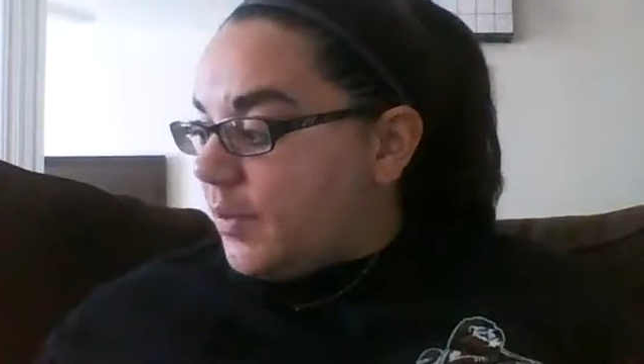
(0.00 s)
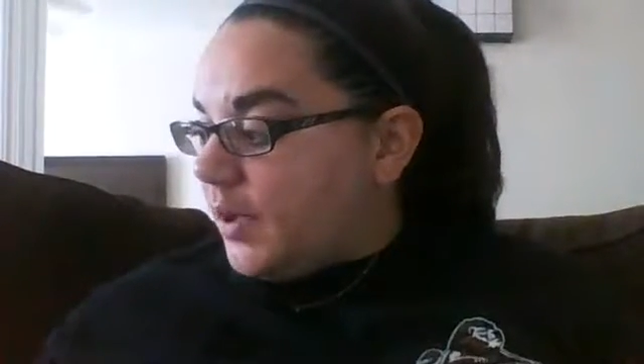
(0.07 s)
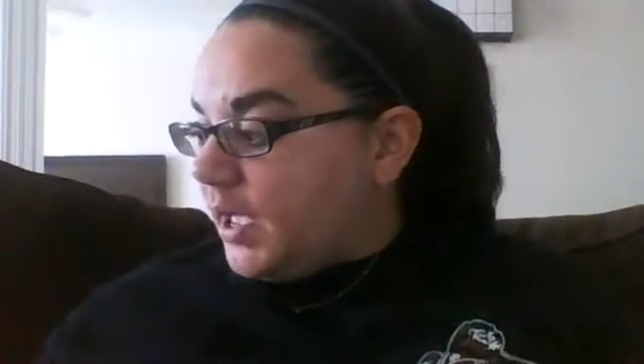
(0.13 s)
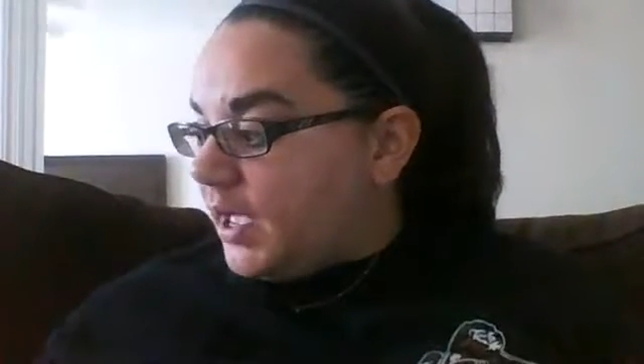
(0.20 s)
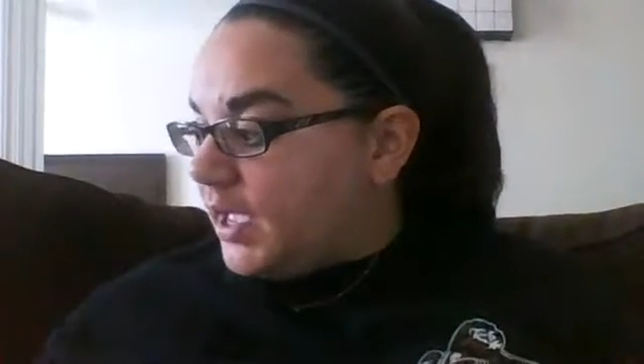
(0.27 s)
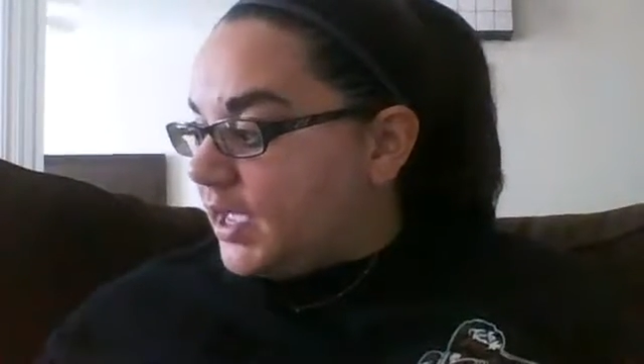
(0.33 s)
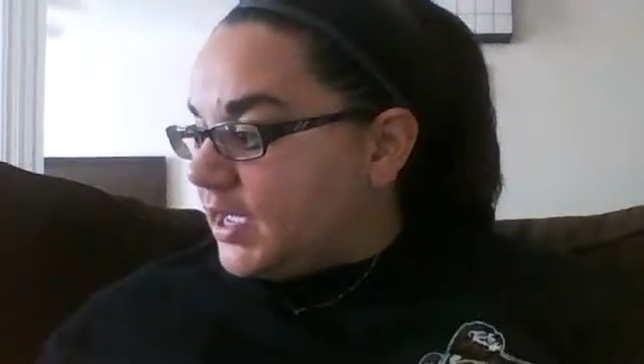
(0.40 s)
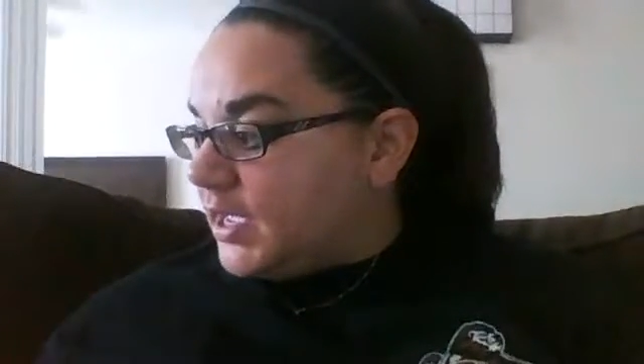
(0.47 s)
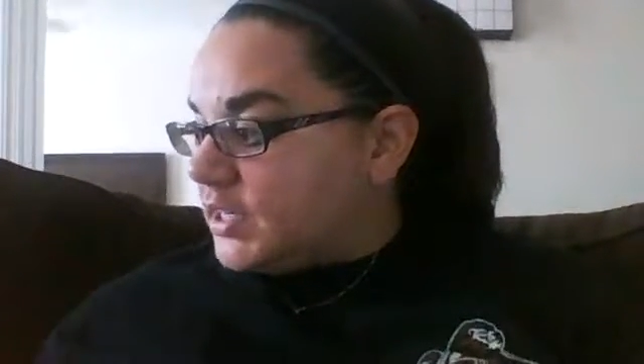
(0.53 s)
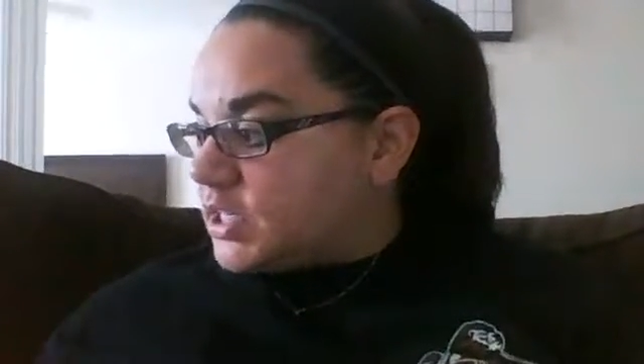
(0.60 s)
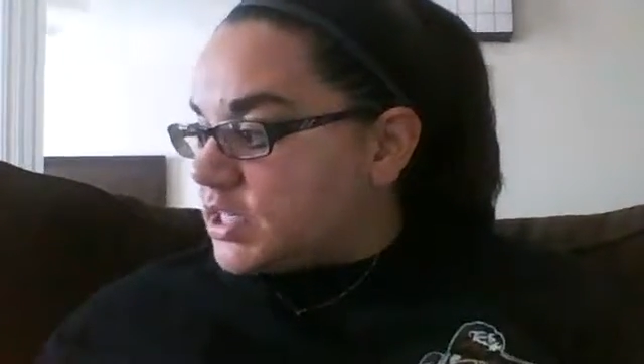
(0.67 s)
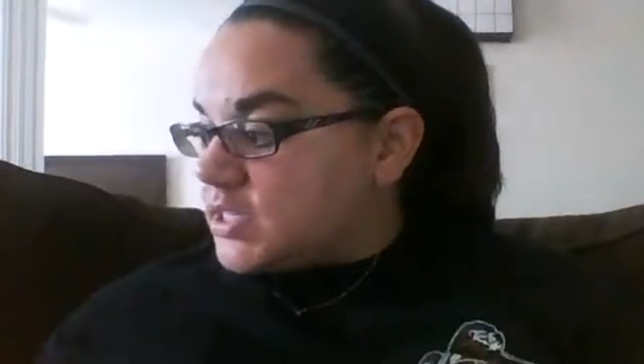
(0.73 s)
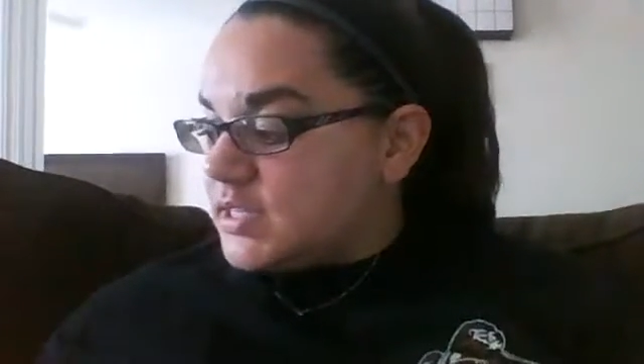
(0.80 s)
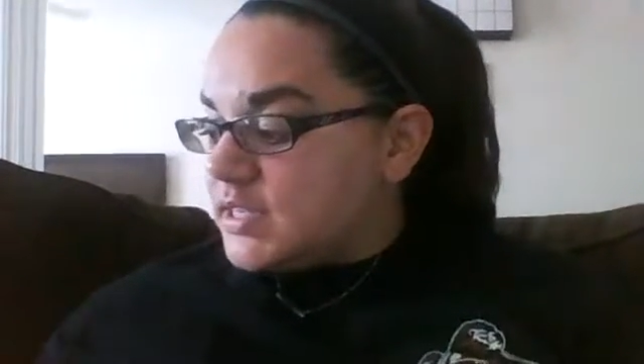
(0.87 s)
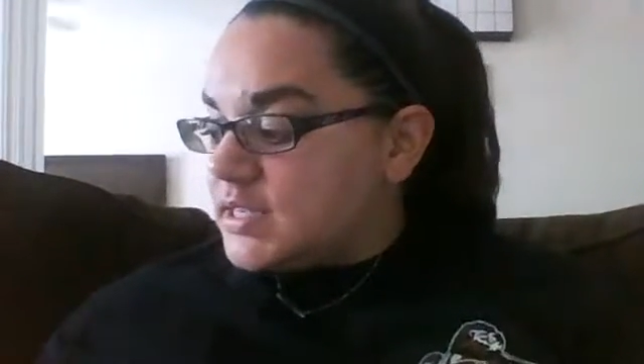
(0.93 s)
page
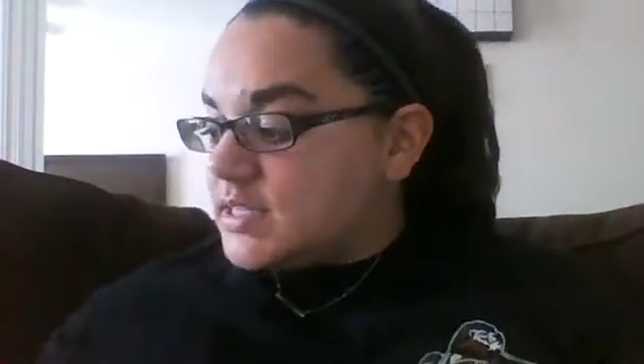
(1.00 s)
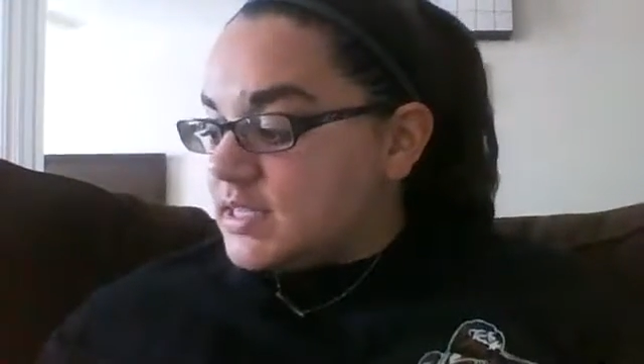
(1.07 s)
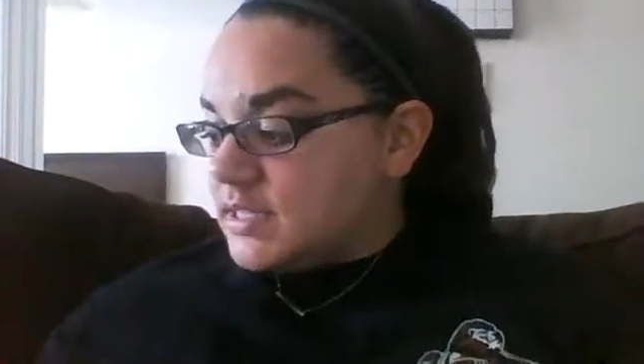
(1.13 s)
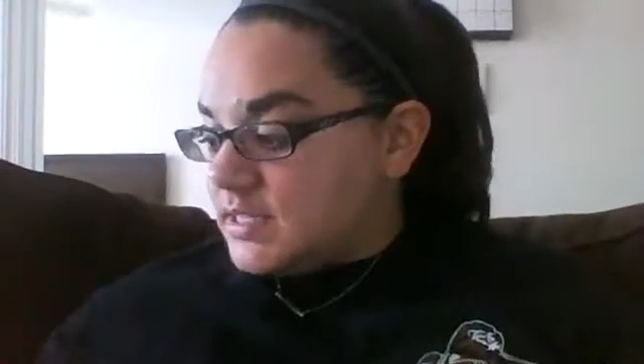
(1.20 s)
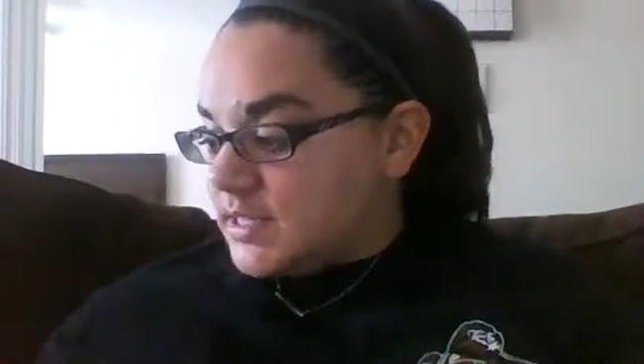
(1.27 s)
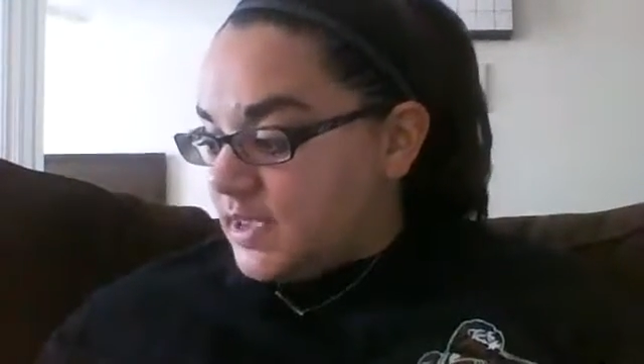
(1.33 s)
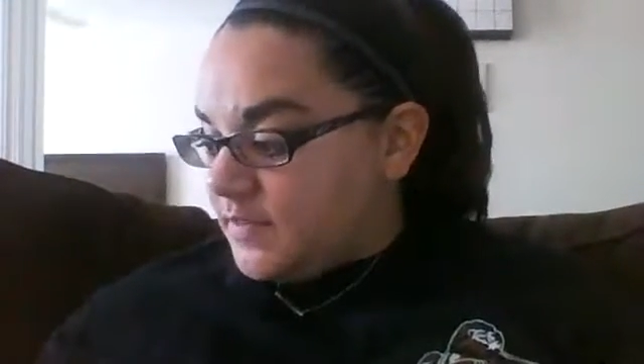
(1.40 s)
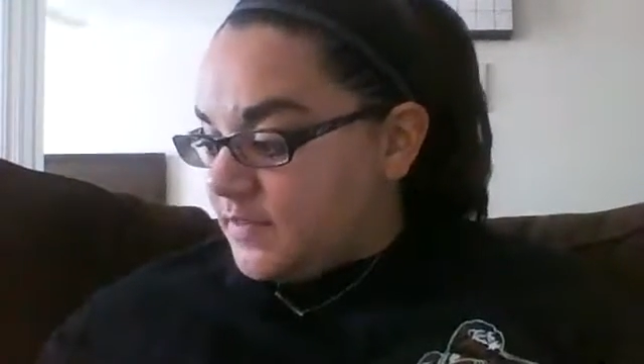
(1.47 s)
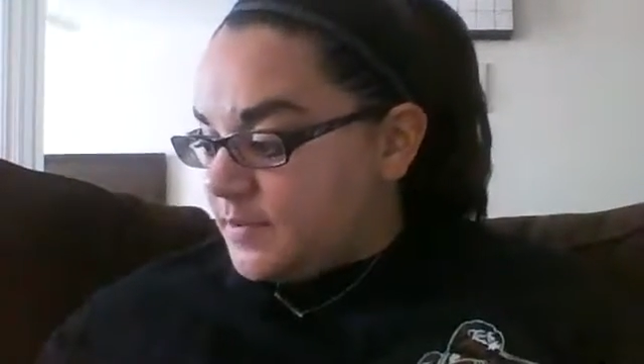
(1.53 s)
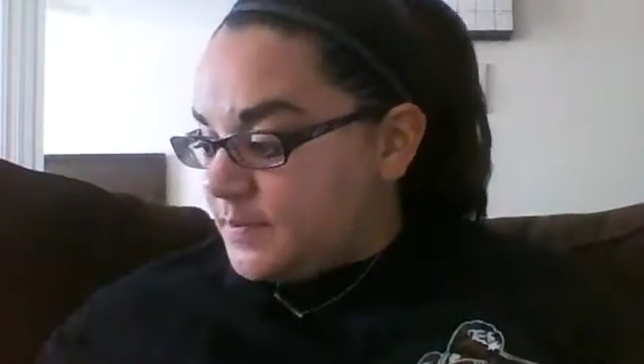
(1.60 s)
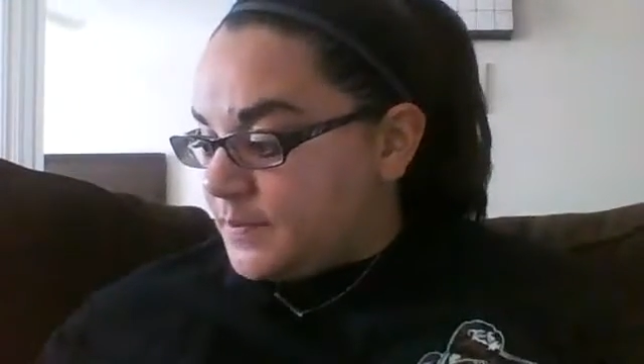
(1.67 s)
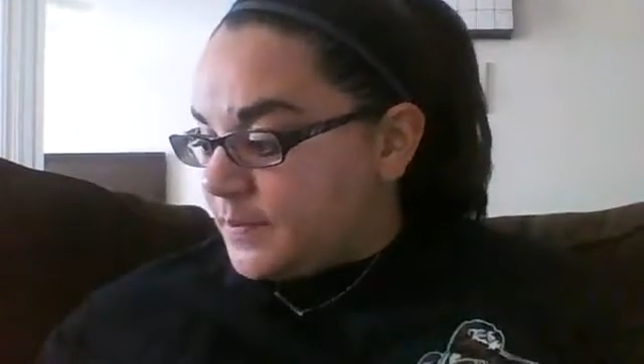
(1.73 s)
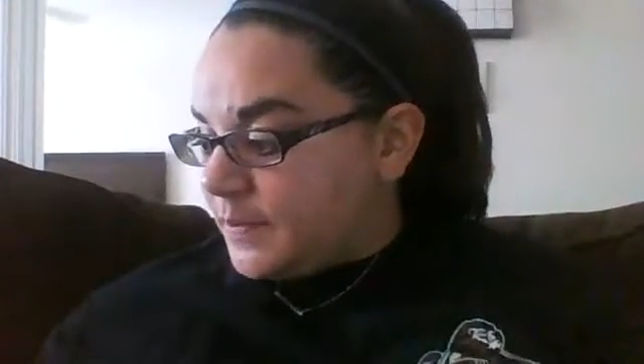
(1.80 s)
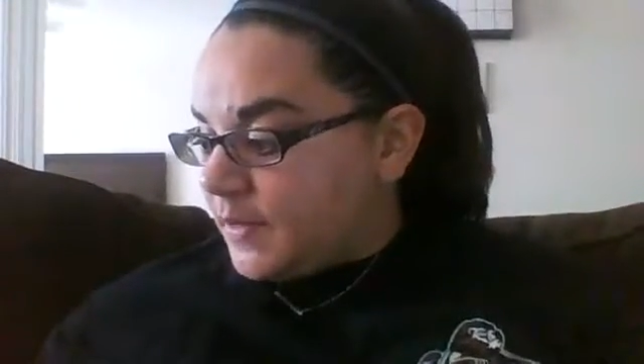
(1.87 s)
67,